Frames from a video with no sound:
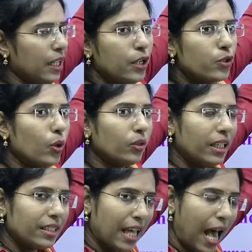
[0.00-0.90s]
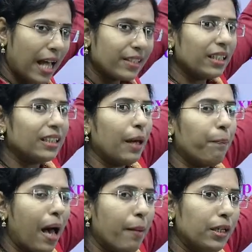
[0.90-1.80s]
So, this has the
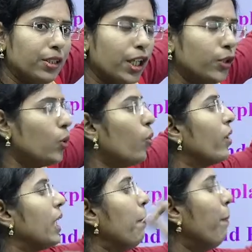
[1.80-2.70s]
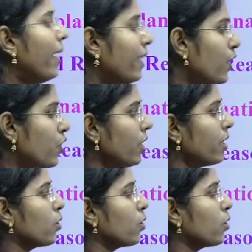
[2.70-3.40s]
capability to replenish this